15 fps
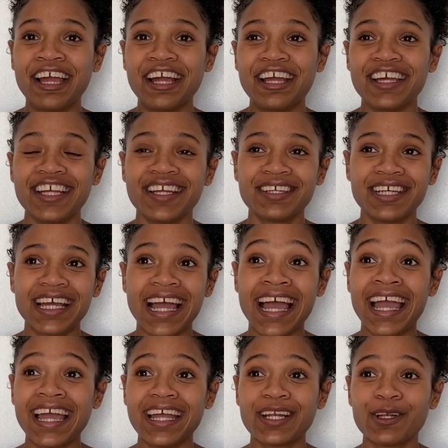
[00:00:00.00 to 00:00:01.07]
I
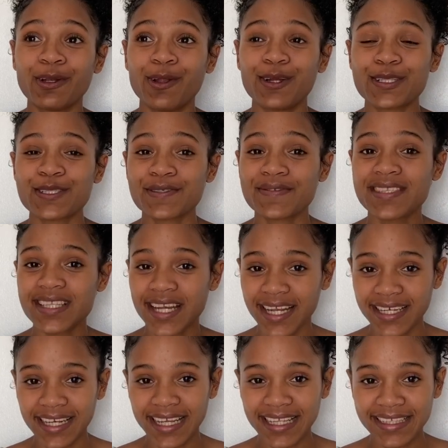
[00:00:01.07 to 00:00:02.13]
had lots of
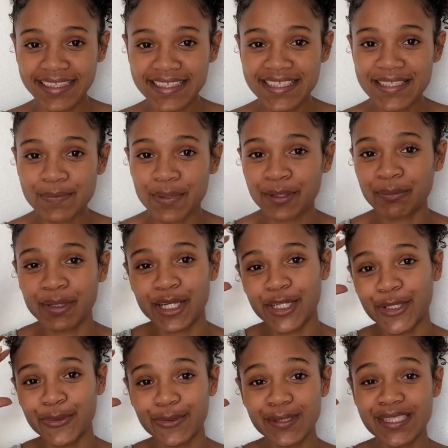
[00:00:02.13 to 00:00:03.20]
straight ends, but my
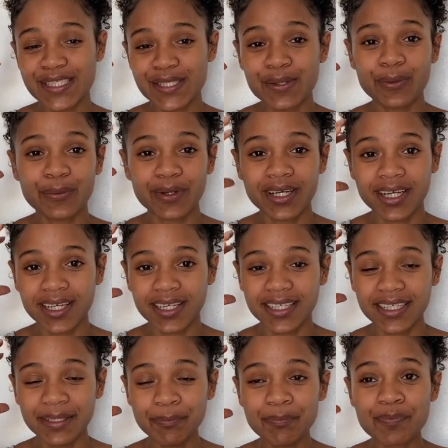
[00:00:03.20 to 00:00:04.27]
roots were
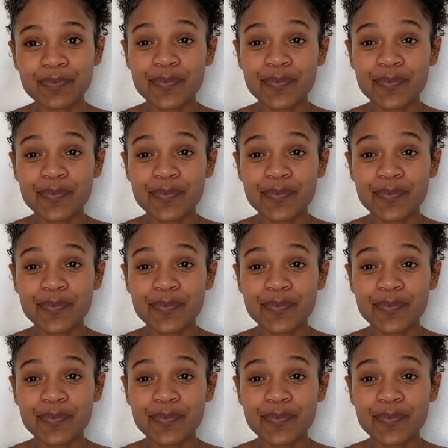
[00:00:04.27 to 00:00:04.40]
curly.